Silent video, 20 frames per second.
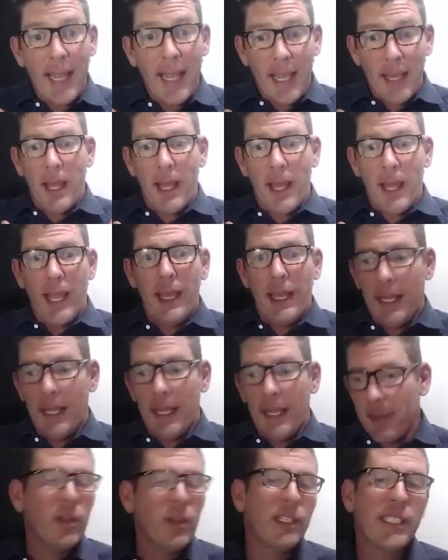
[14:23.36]
am
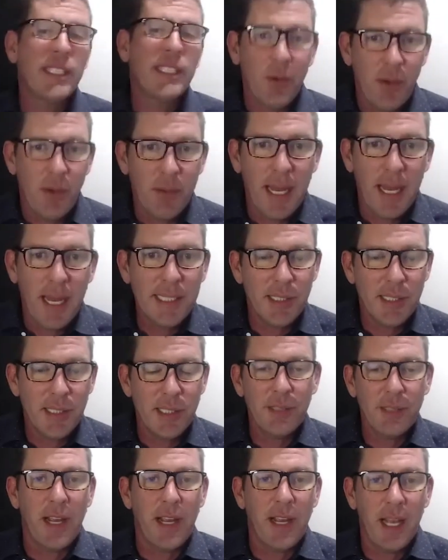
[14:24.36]
in the Real Estate
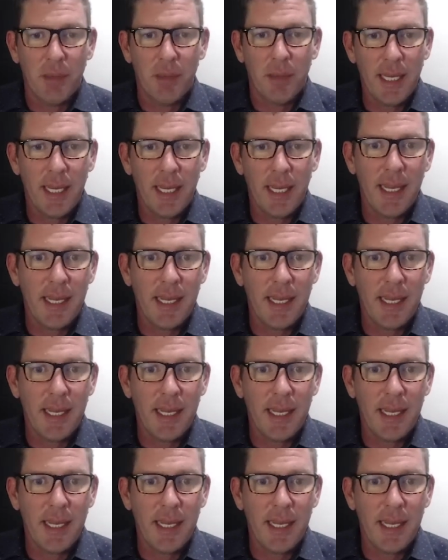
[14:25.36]
Webmasters family, as